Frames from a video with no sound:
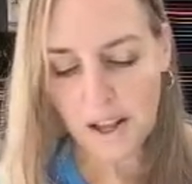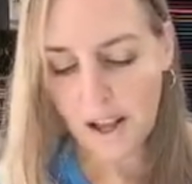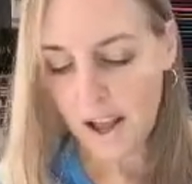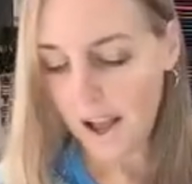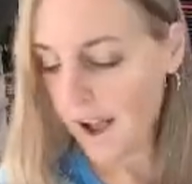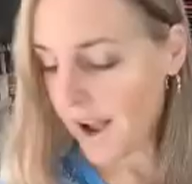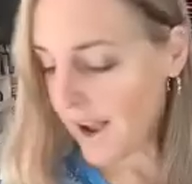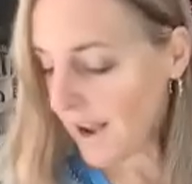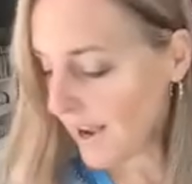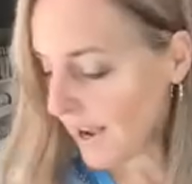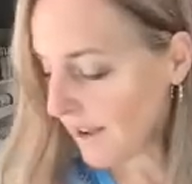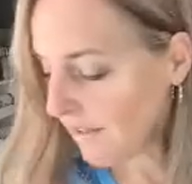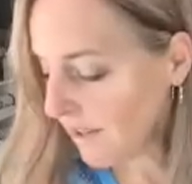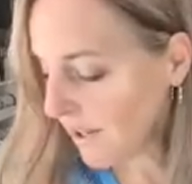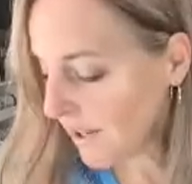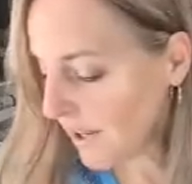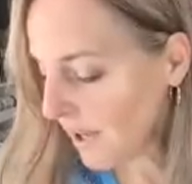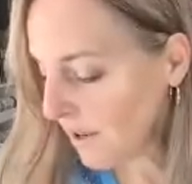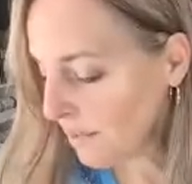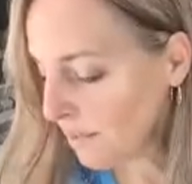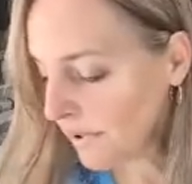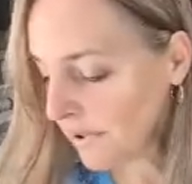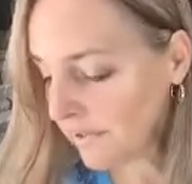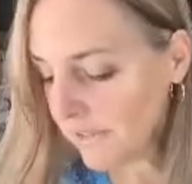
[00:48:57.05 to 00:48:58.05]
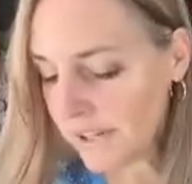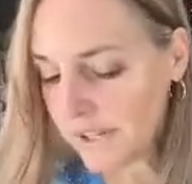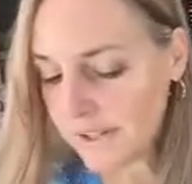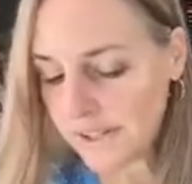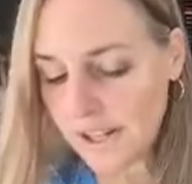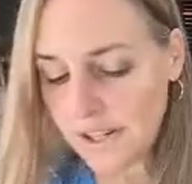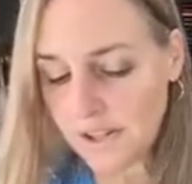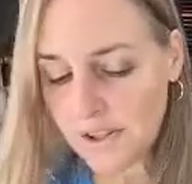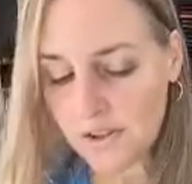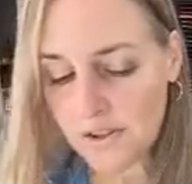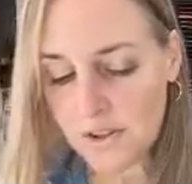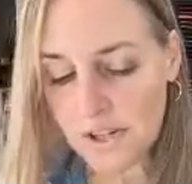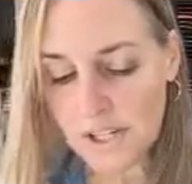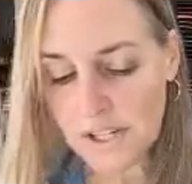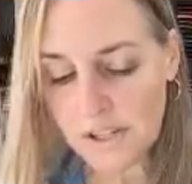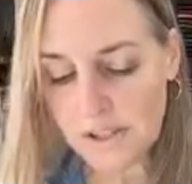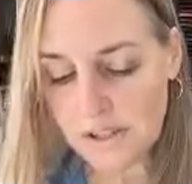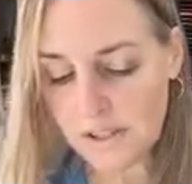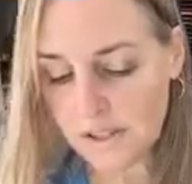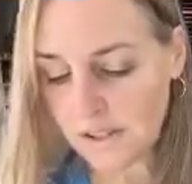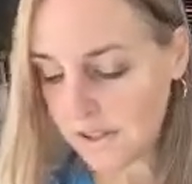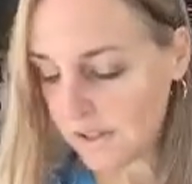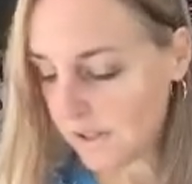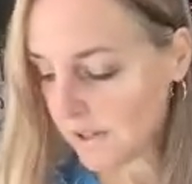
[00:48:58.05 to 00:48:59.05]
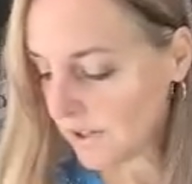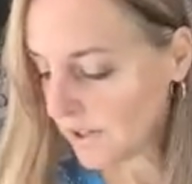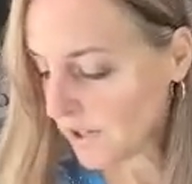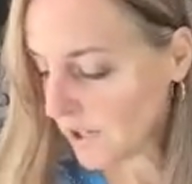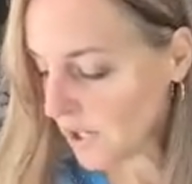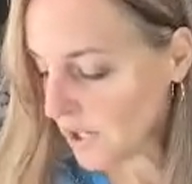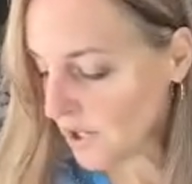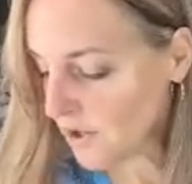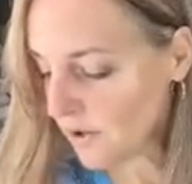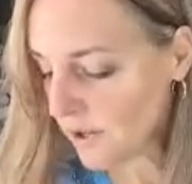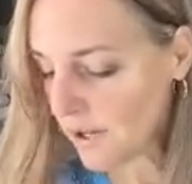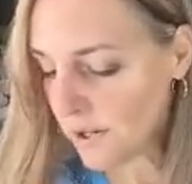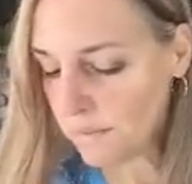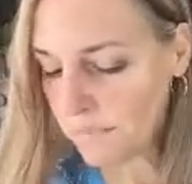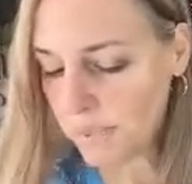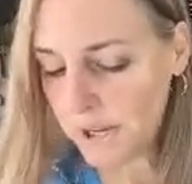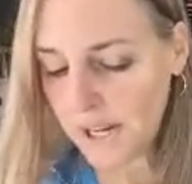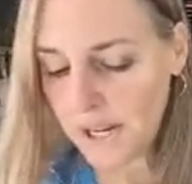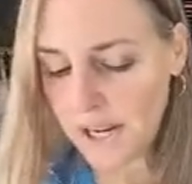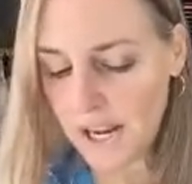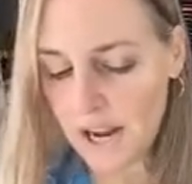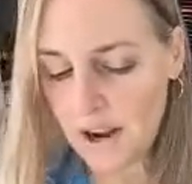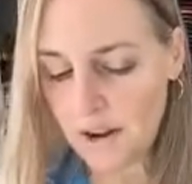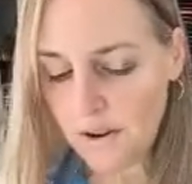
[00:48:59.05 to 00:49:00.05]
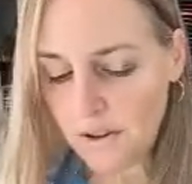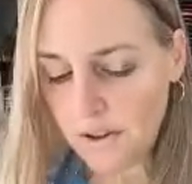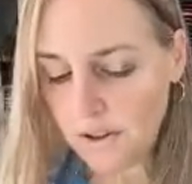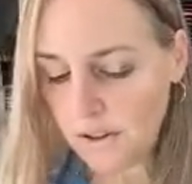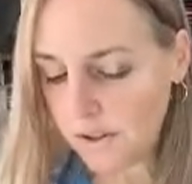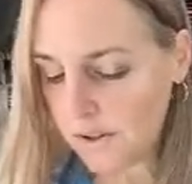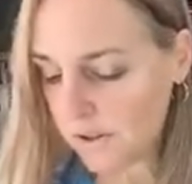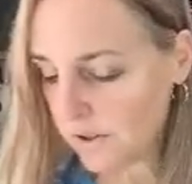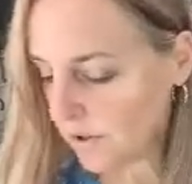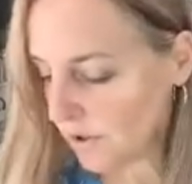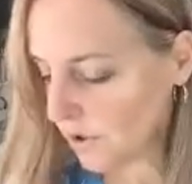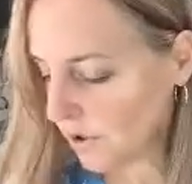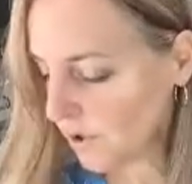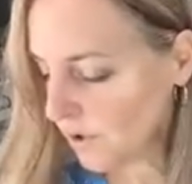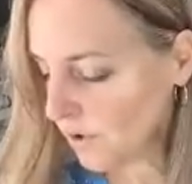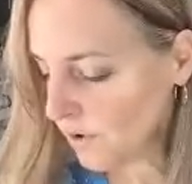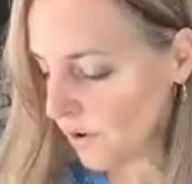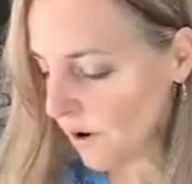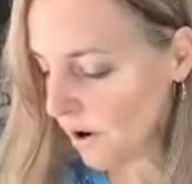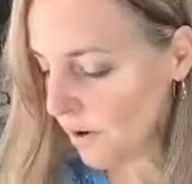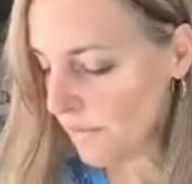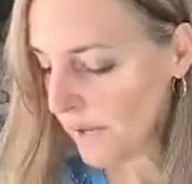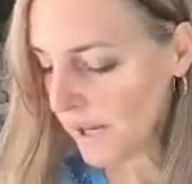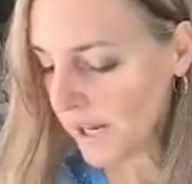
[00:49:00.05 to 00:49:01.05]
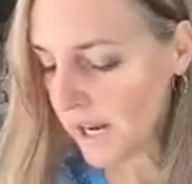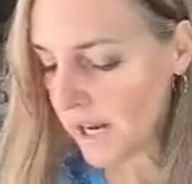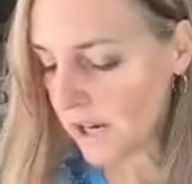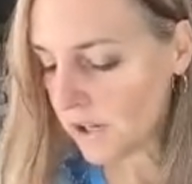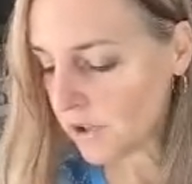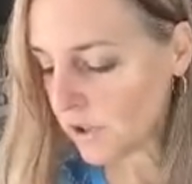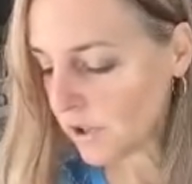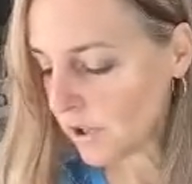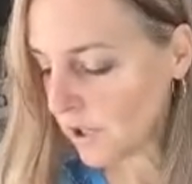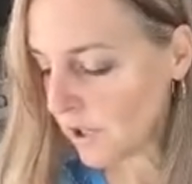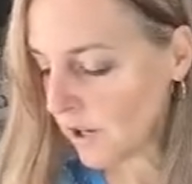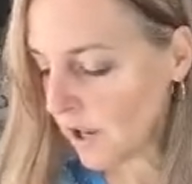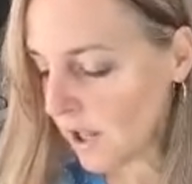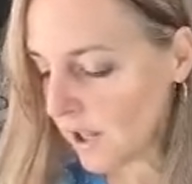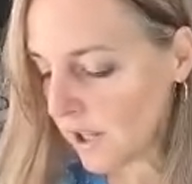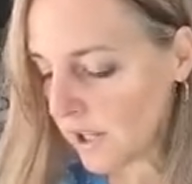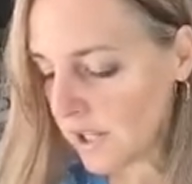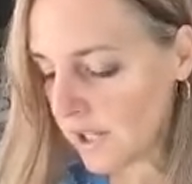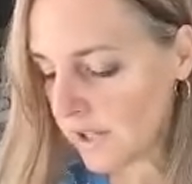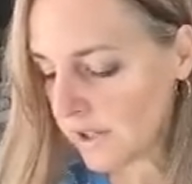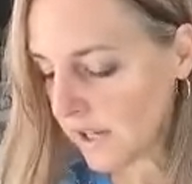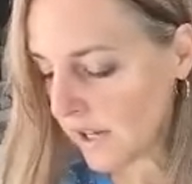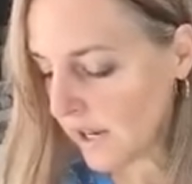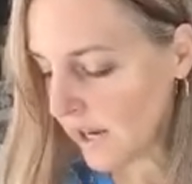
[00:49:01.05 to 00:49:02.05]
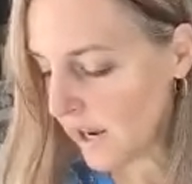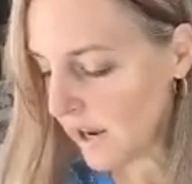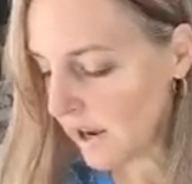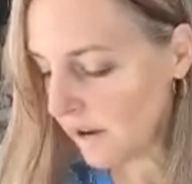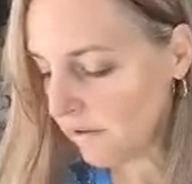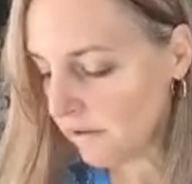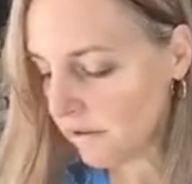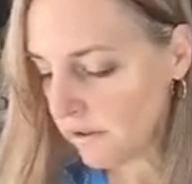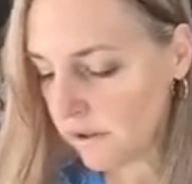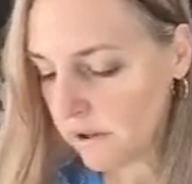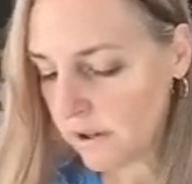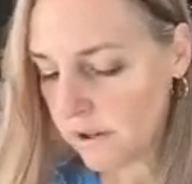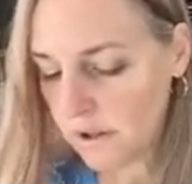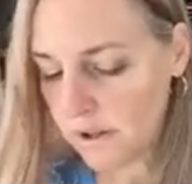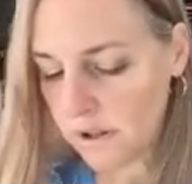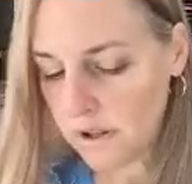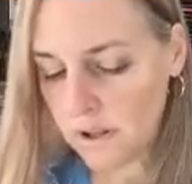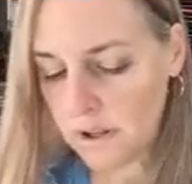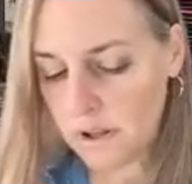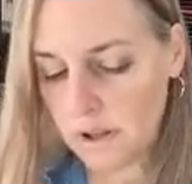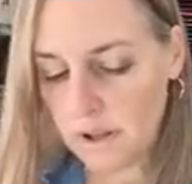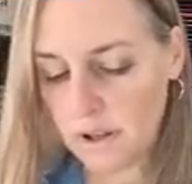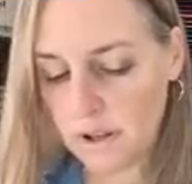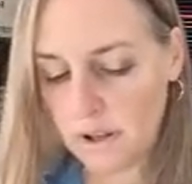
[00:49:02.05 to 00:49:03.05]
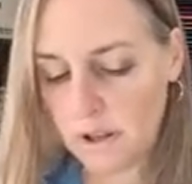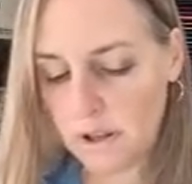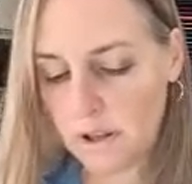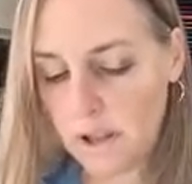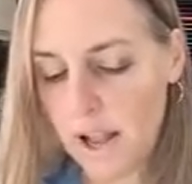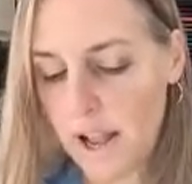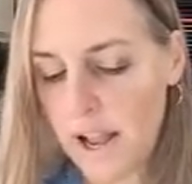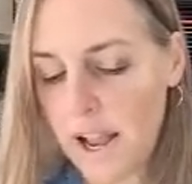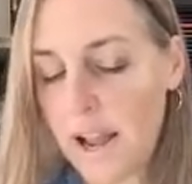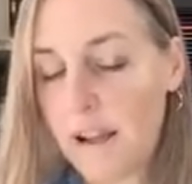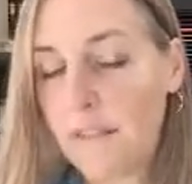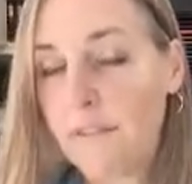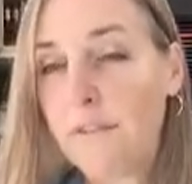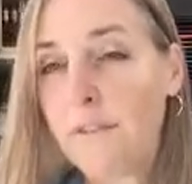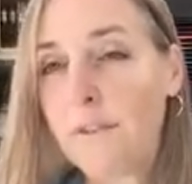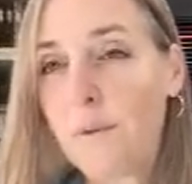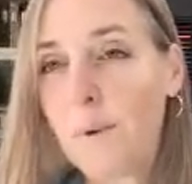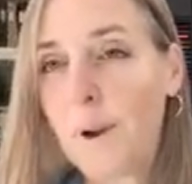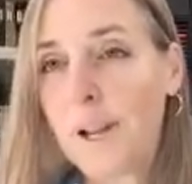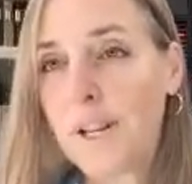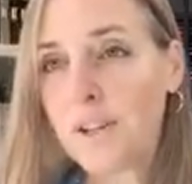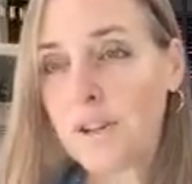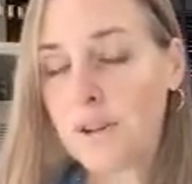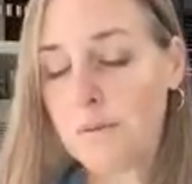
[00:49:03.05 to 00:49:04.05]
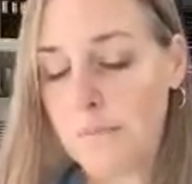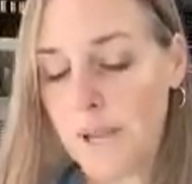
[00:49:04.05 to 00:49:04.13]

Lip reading: I have a couple of accessories. So you can pick out 2. Oh my gosh, look at all of these I have. I have way too